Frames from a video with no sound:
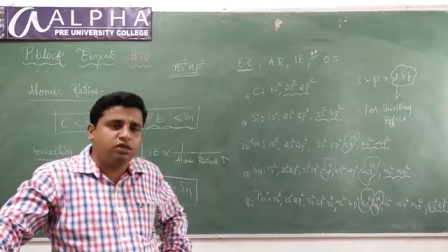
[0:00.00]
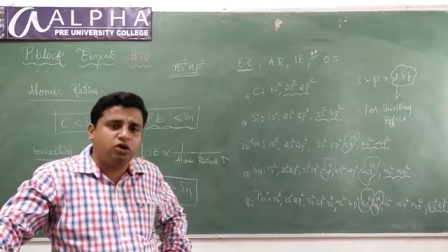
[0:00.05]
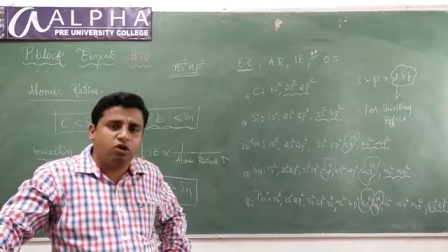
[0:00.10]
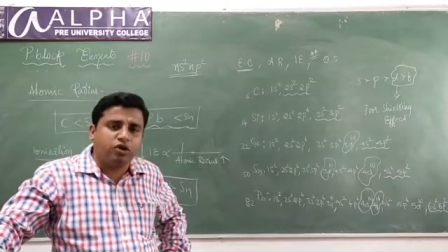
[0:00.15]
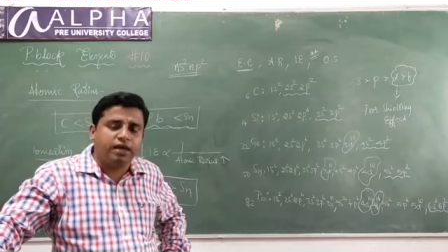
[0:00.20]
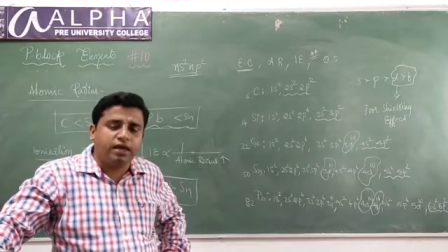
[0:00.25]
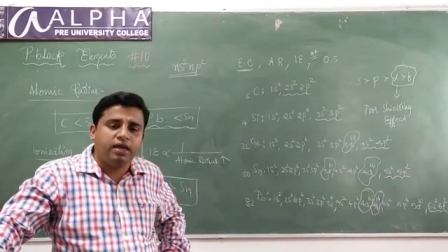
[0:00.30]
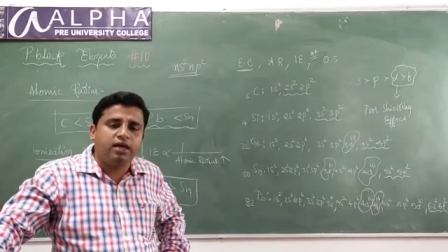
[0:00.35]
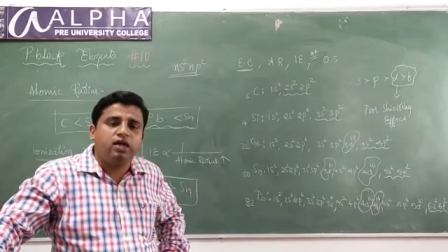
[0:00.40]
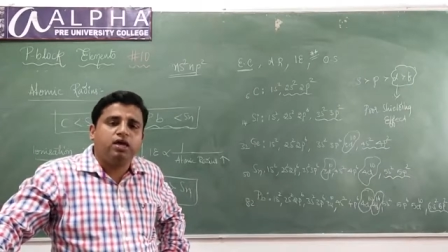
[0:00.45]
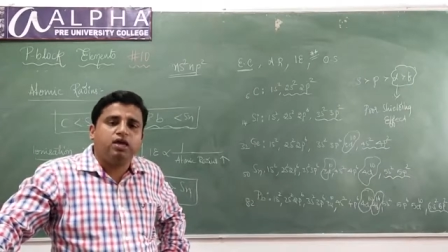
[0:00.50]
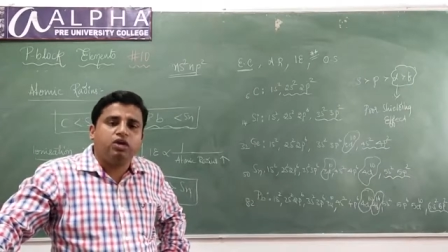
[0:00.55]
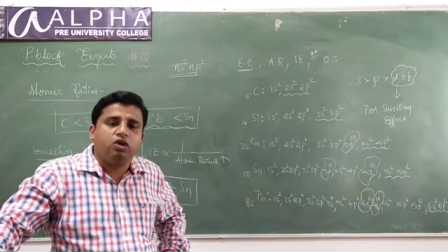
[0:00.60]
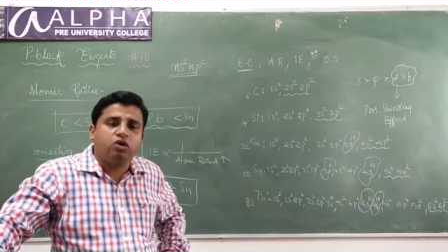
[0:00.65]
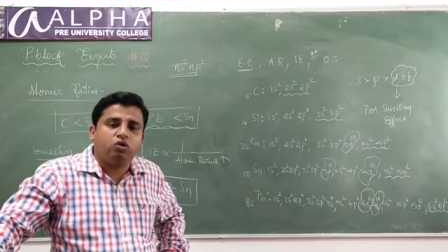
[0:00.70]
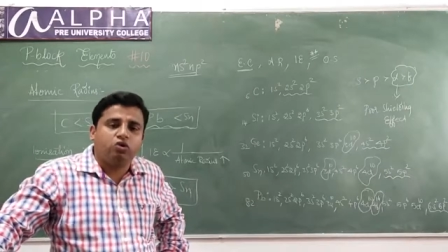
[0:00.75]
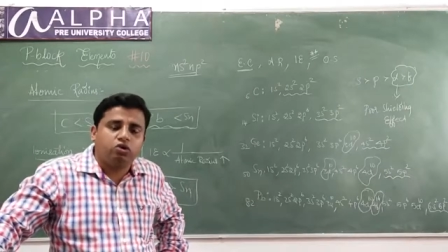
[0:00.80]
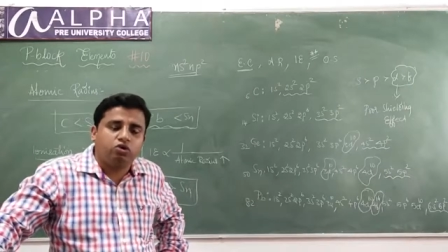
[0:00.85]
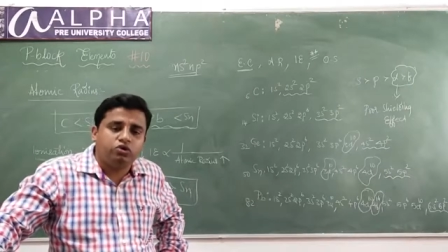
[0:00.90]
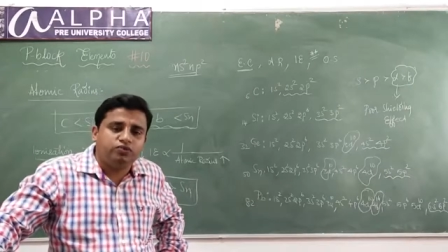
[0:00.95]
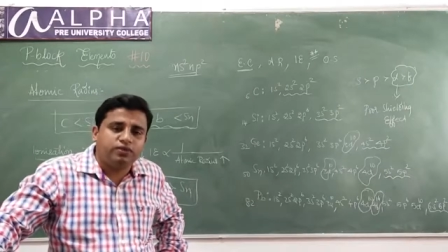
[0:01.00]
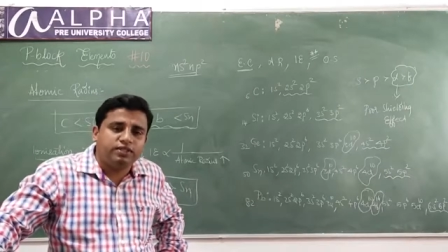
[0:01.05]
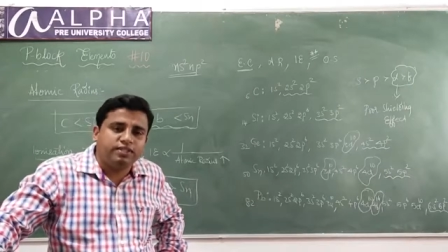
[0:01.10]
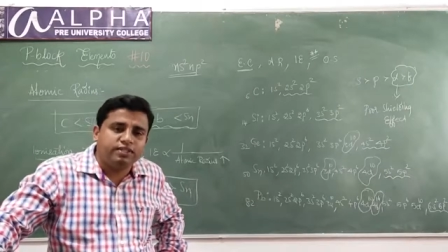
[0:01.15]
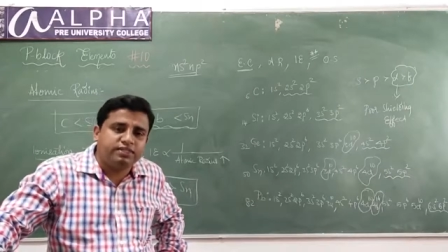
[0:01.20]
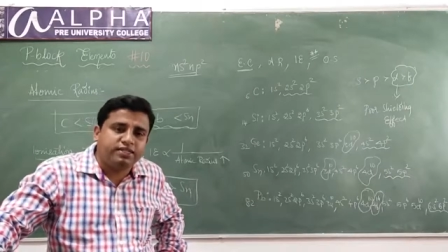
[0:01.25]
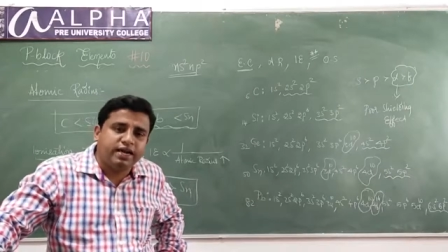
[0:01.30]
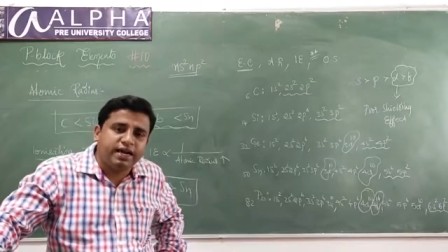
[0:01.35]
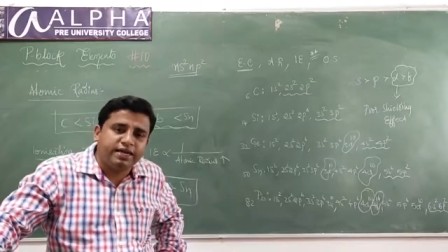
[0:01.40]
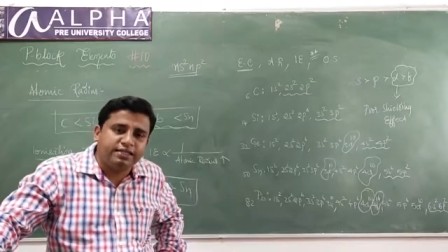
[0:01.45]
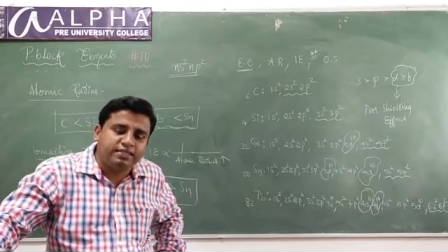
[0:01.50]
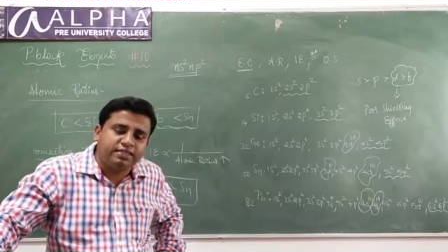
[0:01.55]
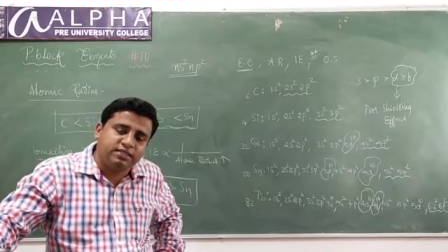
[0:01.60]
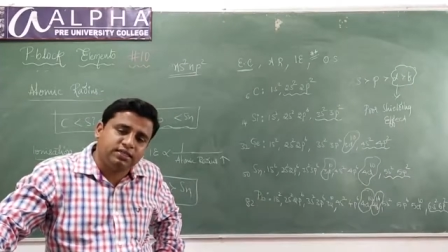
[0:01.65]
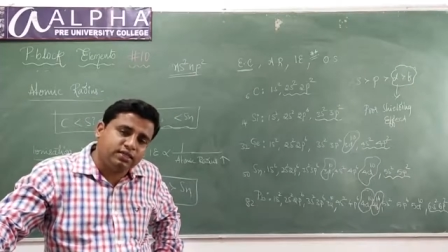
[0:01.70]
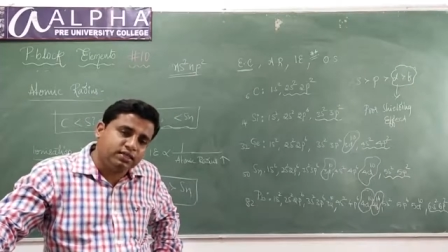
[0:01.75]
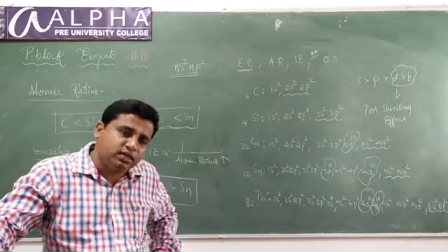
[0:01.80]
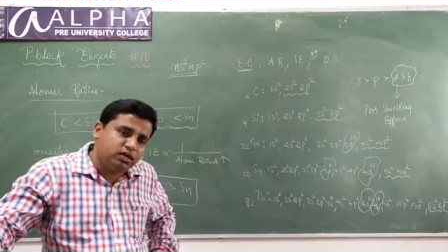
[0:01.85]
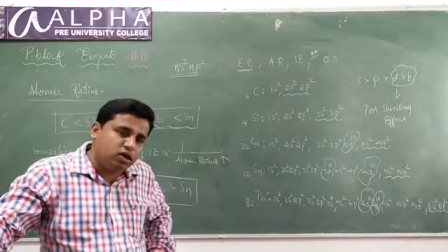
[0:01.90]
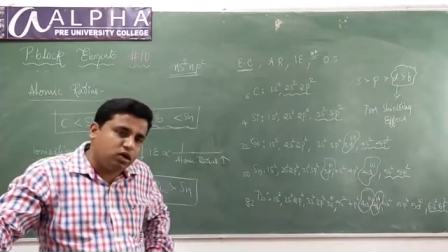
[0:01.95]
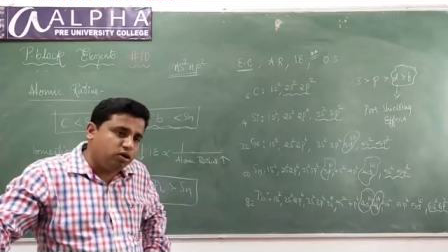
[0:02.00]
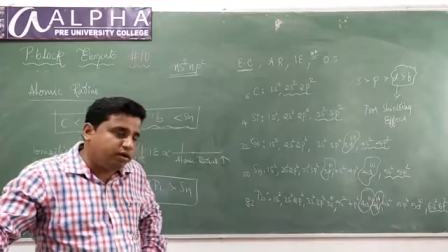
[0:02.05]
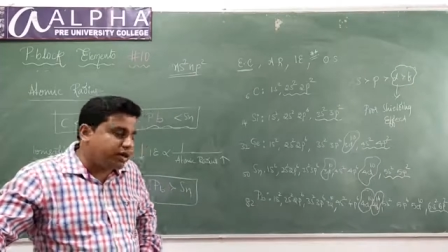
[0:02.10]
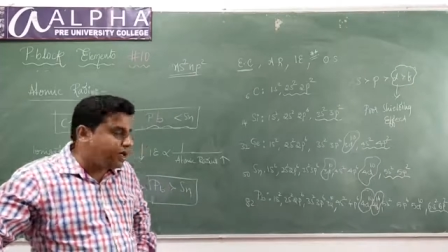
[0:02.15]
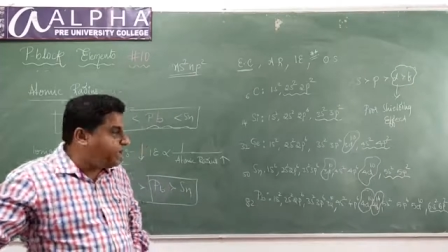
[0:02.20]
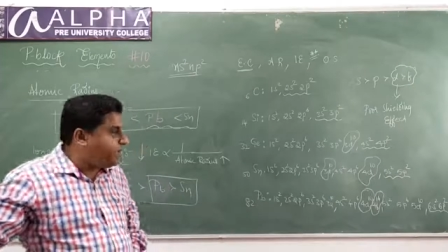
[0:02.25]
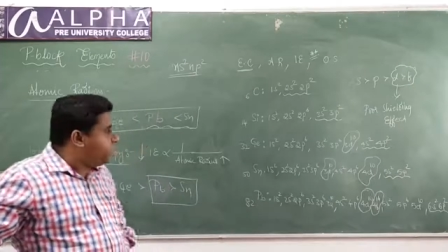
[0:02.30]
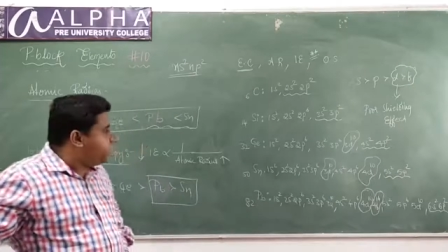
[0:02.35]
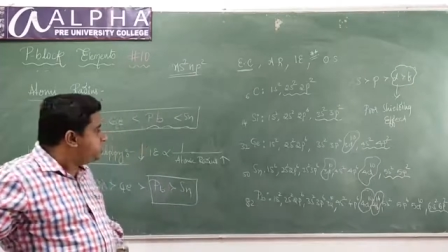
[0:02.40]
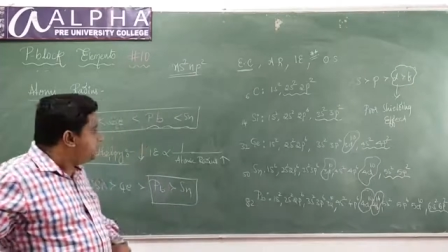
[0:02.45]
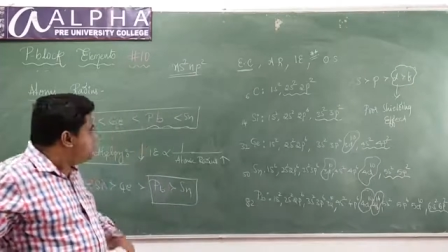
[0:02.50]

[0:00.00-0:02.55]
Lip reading: Okay, no doubt with this, guys. Okay, so